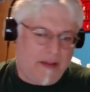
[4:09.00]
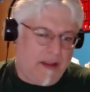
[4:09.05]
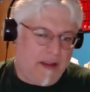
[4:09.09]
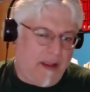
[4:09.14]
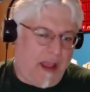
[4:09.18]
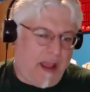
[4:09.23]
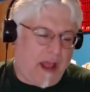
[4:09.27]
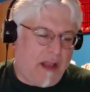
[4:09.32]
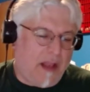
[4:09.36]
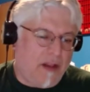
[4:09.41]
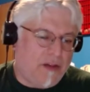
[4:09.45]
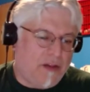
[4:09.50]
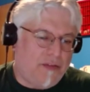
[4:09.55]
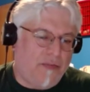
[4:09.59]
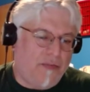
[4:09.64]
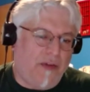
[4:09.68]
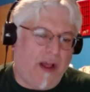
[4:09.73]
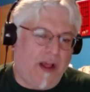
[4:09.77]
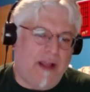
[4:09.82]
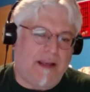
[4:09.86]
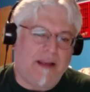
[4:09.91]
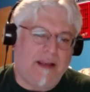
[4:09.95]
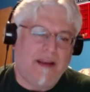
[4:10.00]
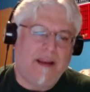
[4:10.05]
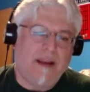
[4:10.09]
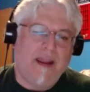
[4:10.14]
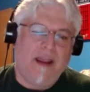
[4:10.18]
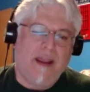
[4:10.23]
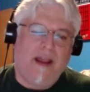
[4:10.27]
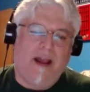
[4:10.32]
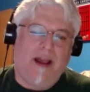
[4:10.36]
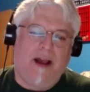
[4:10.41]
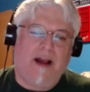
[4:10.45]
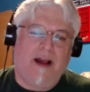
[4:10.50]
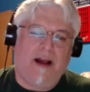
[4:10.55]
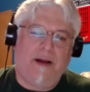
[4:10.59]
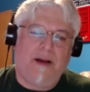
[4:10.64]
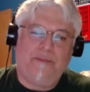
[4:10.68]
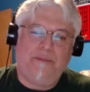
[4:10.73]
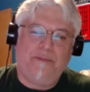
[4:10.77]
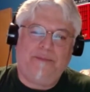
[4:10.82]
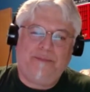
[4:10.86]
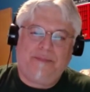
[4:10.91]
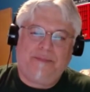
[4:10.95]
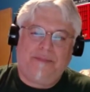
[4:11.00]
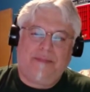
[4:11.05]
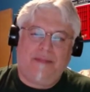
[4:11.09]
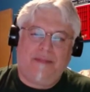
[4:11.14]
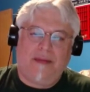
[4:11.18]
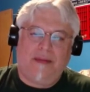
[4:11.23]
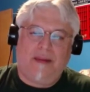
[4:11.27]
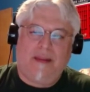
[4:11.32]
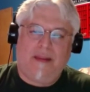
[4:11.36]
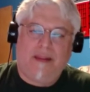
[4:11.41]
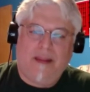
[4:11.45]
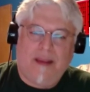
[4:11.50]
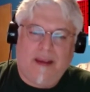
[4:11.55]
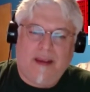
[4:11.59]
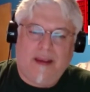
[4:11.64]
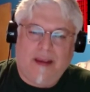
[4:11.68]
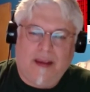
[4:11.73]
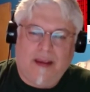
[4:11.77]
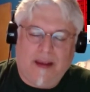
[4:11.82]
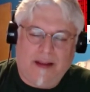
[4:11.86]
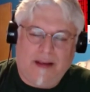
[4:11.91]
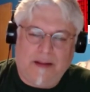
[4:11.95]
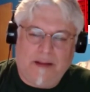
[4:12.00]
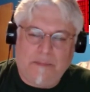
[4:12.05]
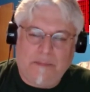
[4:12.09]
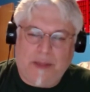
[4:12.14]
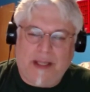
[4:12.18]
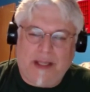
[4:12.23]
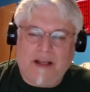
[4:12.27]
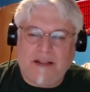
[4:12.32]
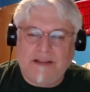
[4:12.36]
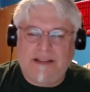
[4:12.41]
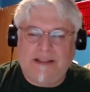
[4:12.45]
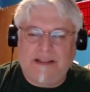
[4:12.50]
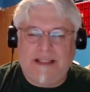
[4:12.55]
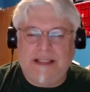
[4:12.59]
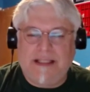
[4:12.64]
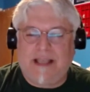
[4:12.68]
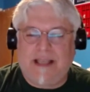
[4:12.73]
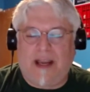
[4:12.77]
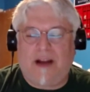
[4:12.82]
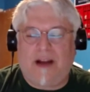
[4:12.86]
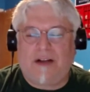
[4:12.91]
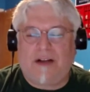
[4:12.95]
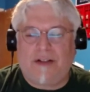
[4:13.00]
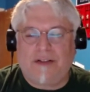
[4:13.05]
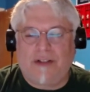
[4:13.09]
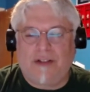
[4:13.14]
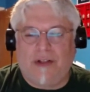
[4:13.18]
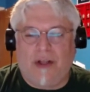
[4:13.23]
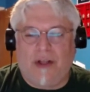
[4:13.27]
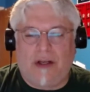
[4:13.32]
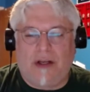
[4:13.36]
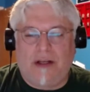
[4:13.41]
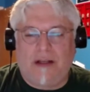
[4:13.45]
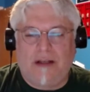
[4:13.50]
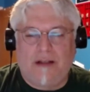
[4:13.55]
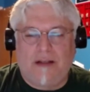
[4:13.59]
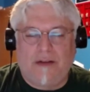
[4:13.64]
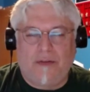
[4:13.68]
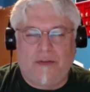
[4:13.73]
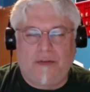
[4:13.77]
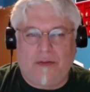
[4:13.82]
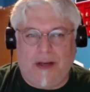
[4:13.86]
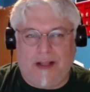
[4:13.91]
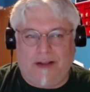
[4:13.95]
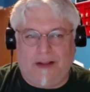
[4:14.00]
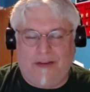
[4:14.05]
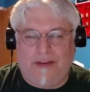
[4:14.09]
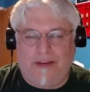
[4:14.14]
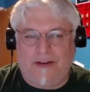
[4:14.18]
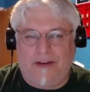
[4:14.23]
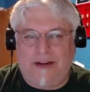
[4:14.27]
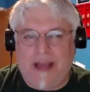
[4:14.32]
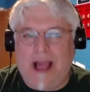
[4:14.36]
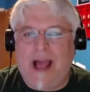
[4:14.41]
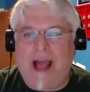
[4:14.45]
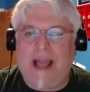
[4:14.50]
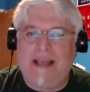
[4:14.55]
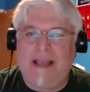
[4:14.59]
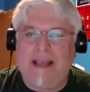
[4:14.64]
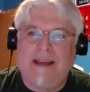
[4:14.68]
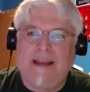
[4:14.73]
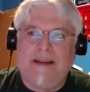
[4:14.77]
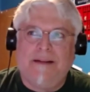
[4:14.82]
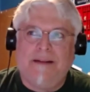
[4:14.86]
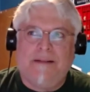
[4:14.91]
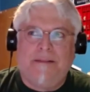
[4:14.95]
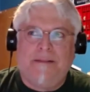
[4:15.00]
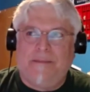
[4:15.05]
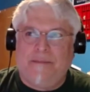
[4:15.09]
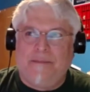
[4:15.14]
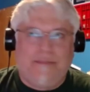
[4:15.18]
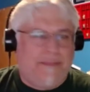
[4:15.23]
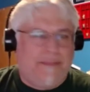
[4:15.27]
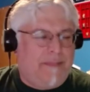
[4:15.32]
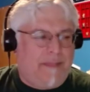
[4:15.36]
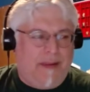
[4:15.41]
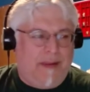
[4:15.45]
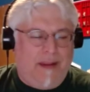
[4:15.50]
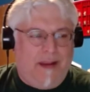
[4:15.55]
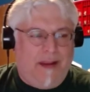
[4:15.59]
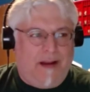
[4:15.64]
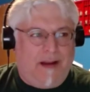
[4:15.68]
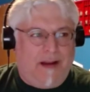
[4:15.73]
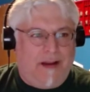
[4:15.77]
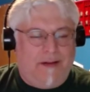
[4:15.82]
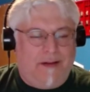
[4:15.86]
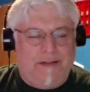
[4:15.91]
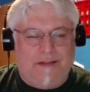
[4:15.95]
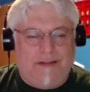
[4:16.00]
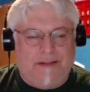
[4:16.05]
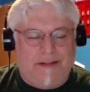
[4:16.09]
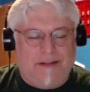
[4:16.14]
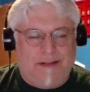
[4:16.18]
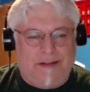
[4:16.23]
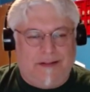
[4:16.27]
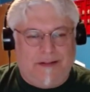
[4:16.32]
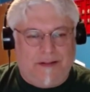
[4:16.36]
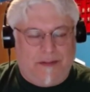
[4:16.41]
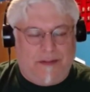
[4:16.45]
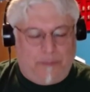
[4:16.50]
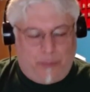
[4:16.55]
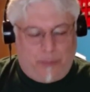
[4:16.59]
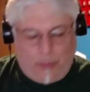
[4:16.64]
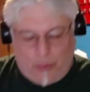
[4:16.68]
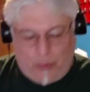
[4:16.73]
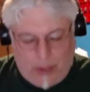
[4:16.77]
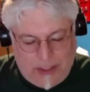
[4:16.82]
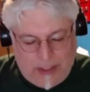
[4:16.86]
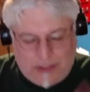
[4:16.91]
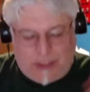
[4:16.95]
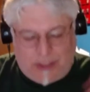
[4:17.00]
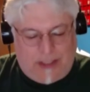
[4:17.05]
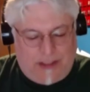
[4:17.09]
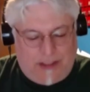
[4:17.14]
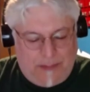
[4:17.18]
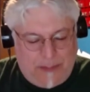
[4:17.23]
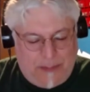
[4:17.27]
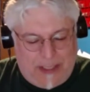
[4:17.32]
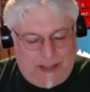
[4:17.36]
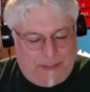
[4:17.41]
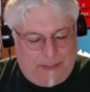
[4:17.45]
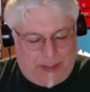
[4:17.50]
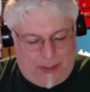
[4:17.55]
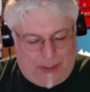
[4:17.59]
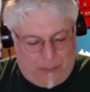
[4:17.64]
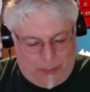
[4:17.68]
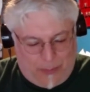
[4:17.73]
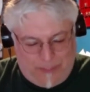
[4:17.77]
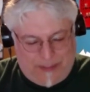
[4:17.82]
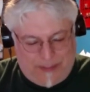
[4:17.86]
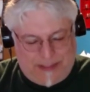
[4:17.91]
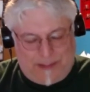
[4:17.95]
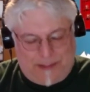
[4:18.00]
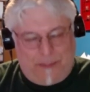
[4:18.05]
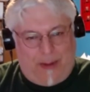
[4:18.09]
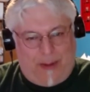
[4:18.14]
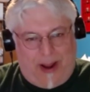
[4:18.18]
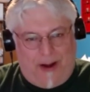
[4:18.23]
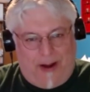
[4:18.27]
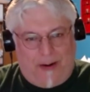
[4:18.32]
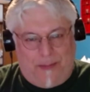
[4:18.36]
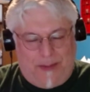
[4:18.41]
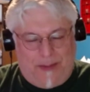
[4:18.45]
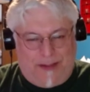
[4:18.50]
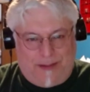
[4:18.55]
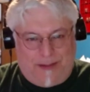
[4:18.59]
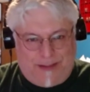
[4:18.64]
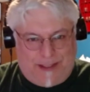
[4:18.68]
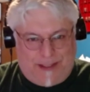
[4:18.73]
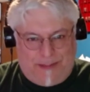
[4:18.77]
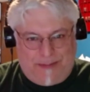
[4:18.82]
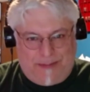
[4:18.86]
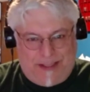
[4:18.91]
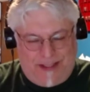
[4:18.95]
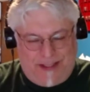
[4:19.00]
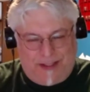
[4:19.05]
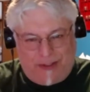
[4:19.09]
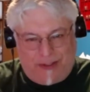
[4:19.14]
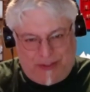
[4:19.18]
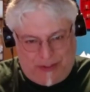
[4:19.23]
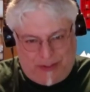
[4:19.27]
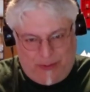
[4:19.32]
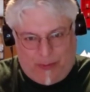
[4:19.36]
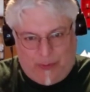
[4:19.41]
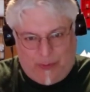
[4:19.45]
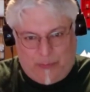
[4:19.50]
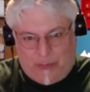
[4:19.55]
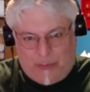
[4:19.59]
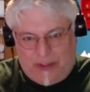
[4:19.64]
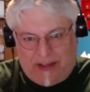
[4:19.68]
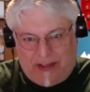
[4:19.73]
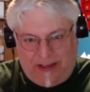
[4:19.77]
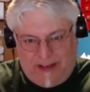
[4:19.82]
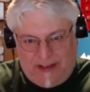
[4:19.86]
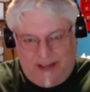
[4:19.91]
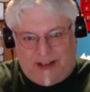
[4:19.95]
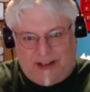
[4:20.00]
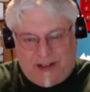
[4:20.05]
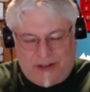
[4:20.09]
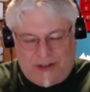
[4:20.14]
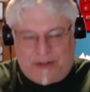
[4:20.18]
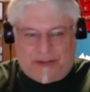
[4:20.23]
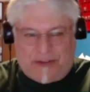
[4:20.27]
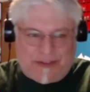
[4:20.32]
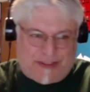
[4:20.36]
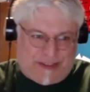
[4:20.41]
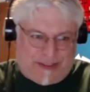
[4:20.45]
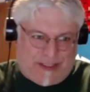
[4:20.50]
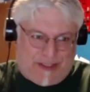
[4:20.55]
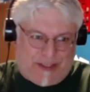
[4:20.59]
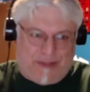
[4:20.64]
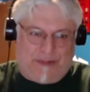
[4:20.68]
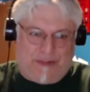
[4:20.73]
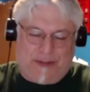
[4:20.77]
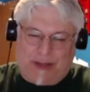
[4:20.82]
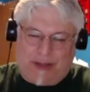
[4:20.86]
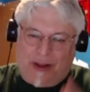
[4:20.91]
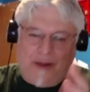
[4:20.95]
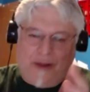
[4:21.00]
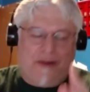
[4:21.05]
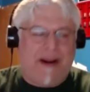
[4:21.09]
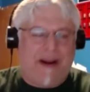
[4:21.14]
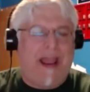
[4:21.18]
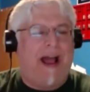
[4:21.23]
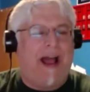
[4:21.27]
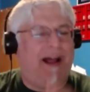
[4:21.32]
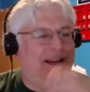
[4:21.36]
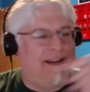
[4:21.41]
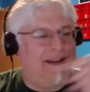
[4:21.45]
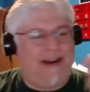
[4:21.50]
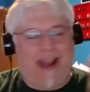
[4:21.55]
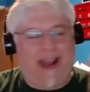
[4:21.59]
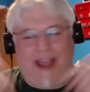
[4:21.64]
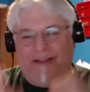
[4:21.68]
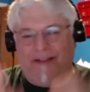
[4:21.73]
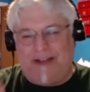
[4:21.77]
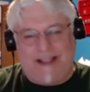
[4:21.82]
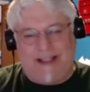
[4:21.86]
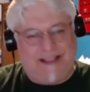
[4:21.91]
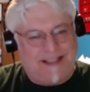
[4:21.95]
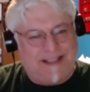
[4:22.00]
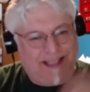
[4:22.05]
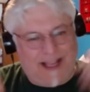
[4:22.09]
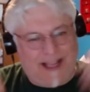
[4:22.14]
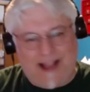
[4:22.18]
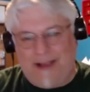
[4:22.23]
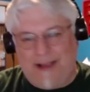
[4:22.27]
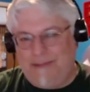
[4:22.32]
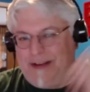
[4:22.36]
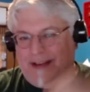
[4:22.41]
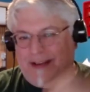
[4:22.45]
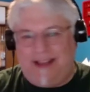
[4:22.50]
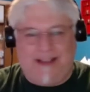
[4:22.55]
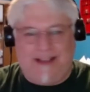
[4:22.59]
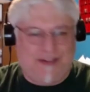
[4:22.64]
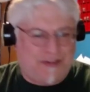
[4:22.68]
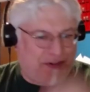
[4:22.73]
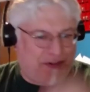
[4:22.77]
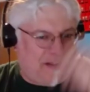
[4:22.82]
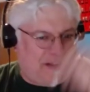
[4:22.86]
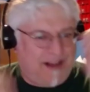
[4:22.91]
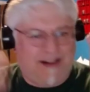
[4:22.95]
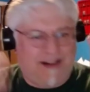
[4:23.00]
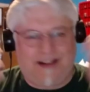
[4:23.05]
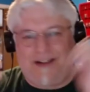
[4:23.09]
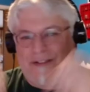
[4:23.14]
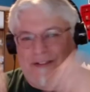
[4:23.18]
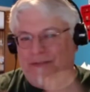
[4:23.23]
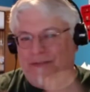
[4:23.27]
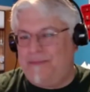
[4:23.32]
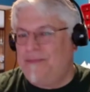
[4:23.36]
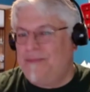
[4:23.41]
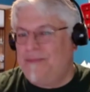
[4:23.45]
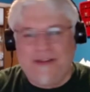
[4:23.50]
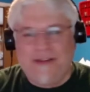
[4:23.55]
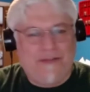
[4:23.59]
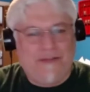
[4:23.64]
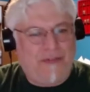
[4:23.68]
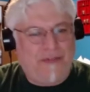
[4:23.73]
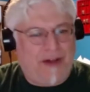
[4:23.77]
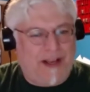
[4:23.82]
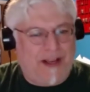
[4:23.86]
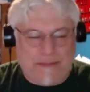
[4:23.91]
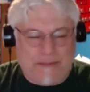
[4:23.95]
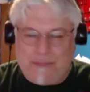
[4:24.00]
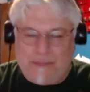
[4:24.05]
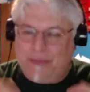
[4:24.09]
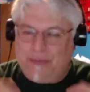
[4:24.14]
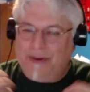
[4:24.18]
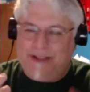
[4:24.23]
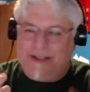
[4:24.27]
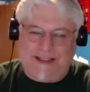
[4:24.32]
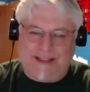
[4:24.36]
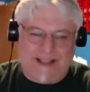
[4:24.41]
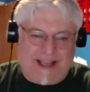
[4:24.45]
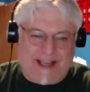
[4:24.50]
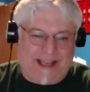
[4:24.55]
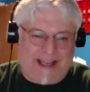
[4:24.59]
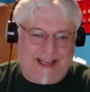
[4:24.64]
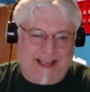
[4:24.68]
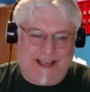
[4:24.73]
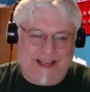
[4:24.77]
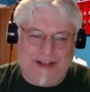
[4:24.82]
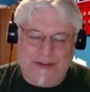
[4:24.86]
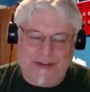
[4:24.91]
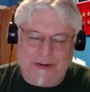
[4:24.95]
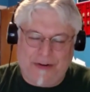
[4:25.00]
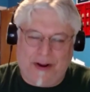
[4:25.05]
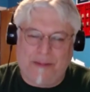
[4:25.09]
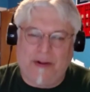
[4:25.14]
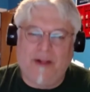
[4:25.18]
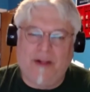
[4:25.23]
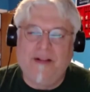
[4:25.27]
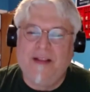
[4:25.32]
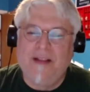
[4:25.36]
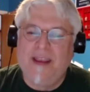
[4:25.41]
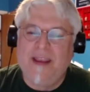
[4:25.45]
Yeah, it looks fun. Um, it, because these characters look real. They're not, you know, preaching to me about women's empowerment or something. They're doing what young girls do. They're going out, they're having a good time, they're getting drunk, they're finding boys, they're getting into trouble.